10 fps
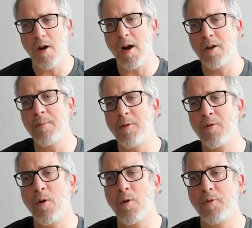
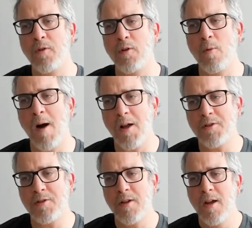argument called
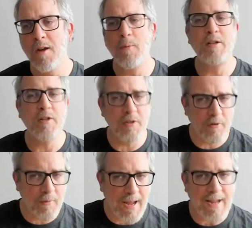commands, which is an
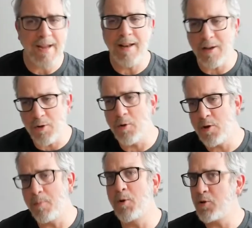array, and as soon
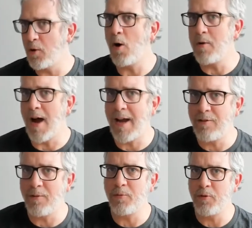as you put your own
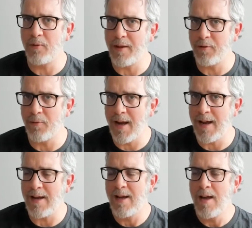item to that
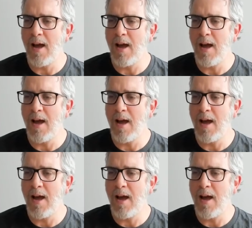array,